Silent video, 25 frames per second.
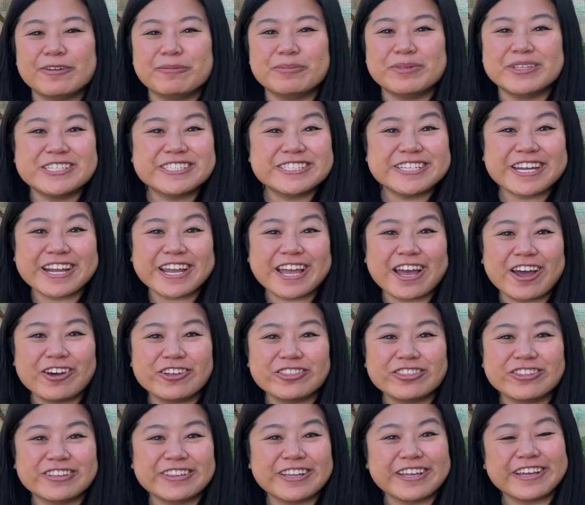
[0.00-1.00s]
Please check
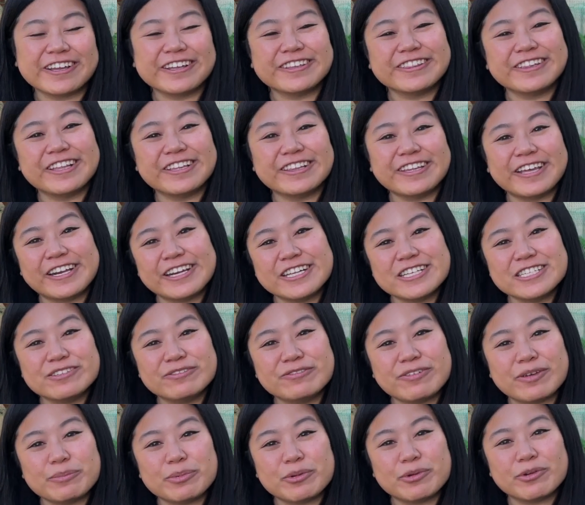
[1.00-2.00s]
out the
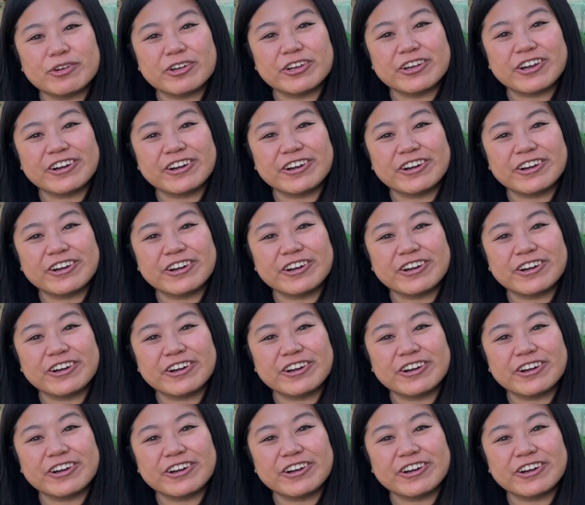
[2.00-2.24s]
latest February